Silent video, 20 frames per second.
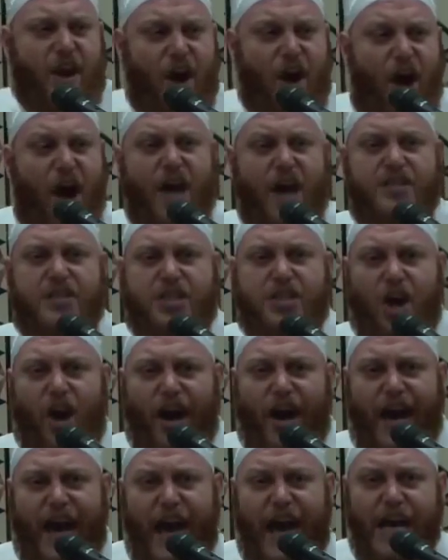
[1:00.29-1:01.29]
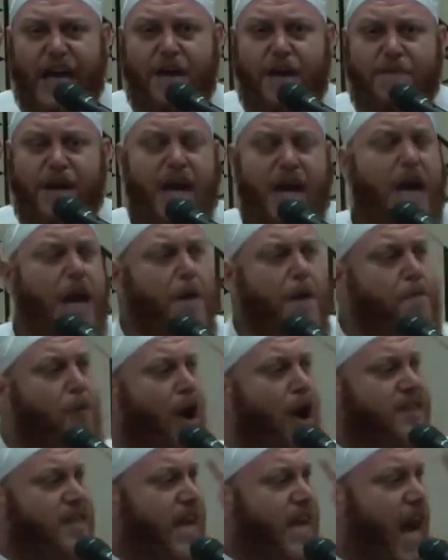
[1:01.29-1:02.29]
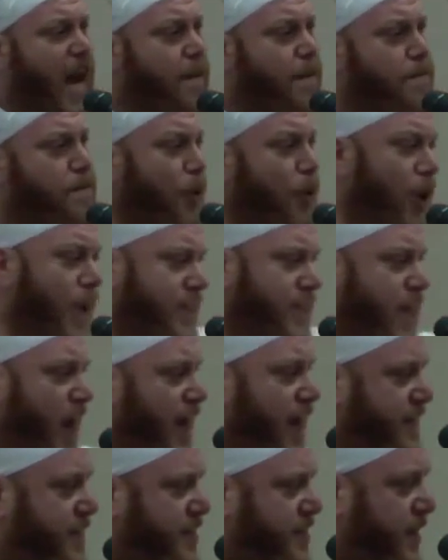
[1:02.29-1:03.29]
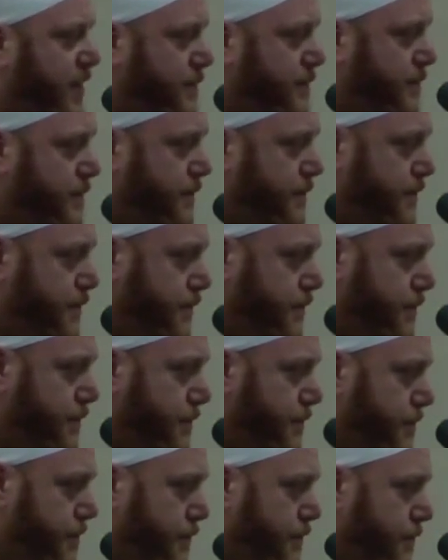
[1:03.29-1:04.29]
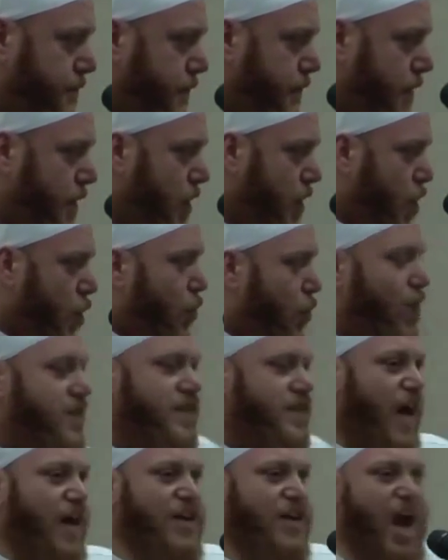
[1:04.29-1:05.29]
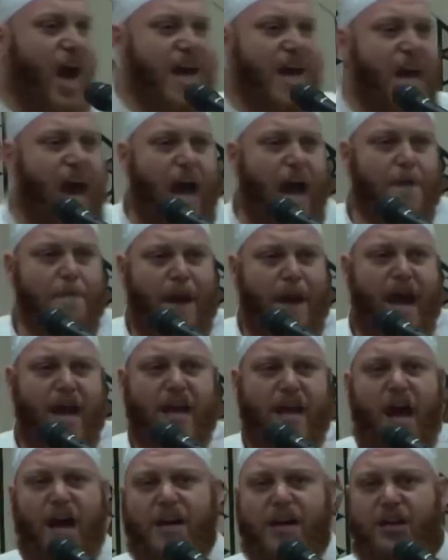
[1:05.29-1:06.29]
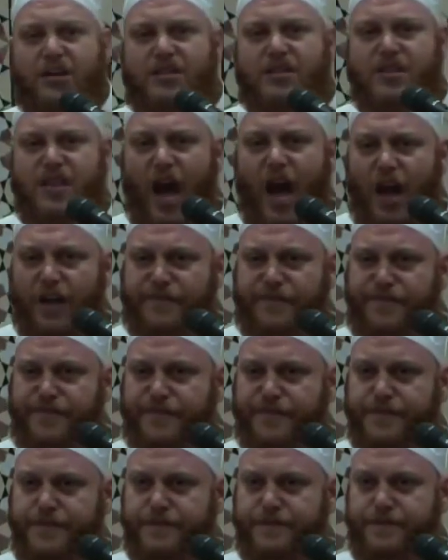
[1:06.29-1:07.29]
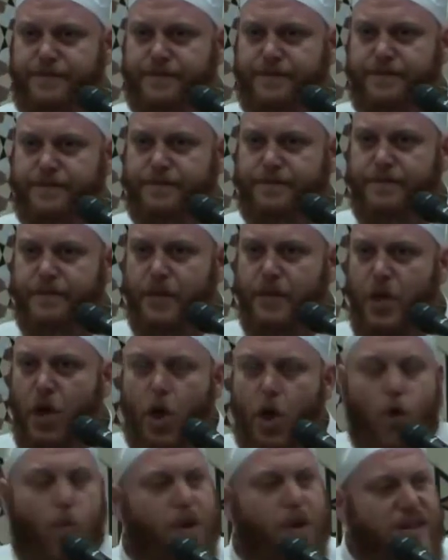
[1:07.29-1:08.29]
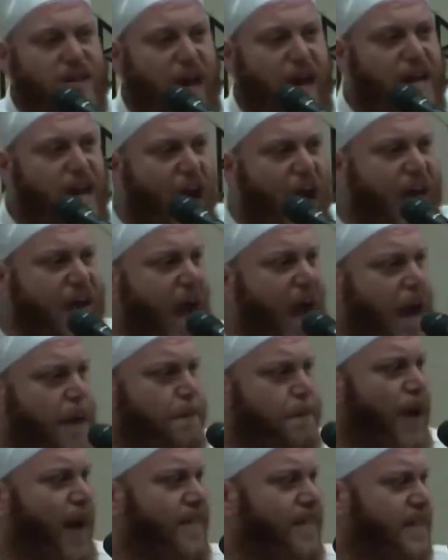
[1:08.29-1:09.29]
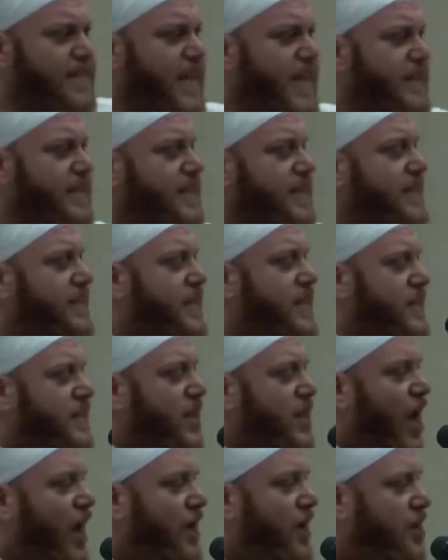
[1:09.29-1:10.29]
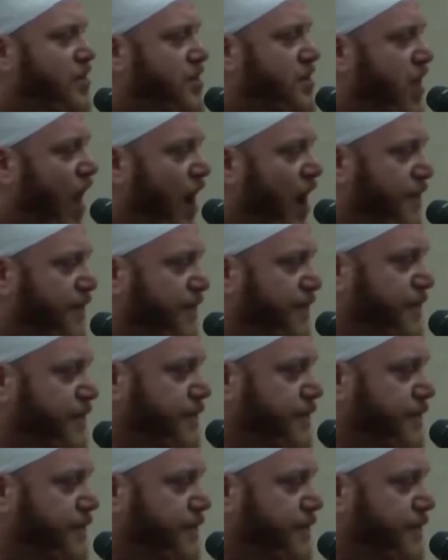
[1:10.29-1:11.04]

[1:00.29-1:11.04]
hurts your enemy more than a bullet hurts them. When they know young men like yourself, when they know young brothers and sisters like yourself